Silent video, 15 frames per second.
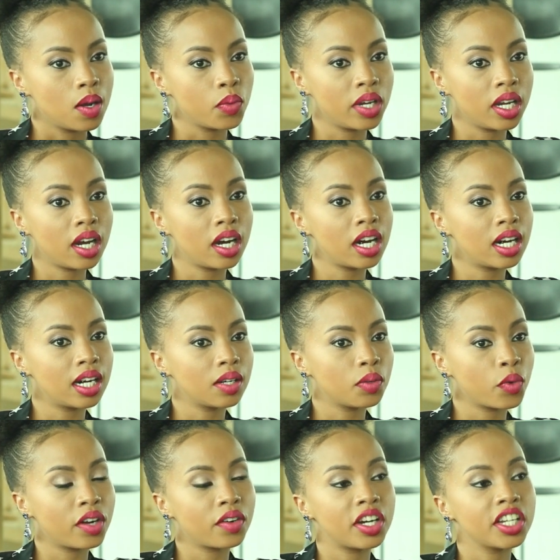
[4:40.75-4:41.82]
We are
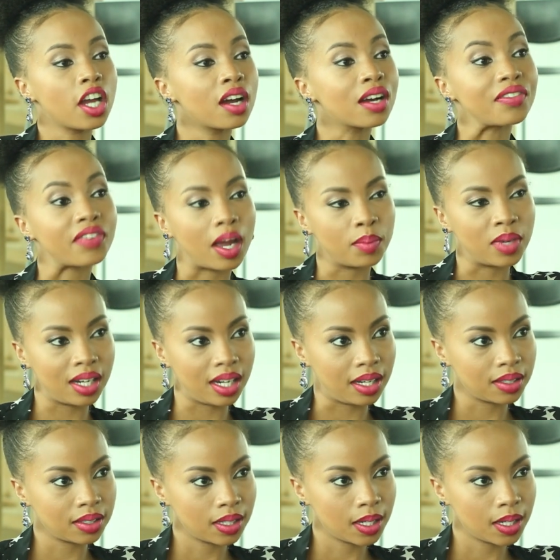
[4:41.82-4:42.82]
we are a young family,